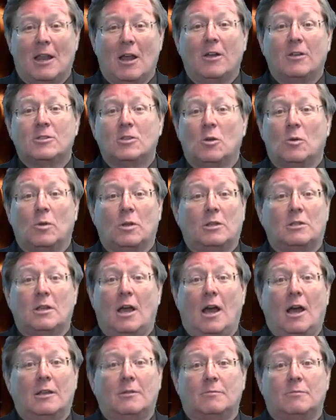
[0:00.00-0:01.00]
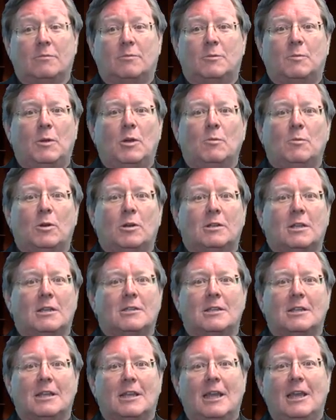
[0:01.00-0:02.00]
Also, uh, Spielberg does
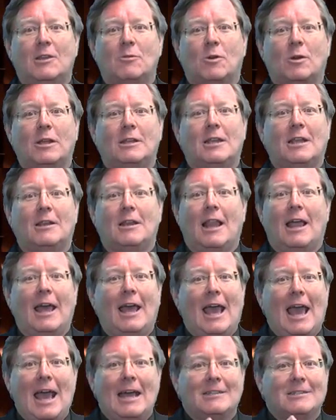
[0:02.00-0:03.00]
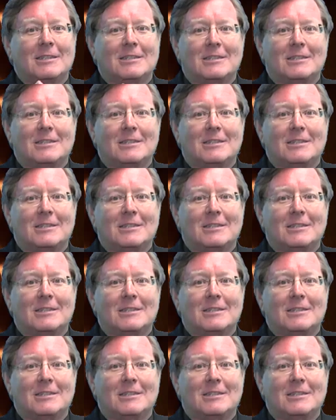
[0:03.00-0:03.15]
it again where he t adds a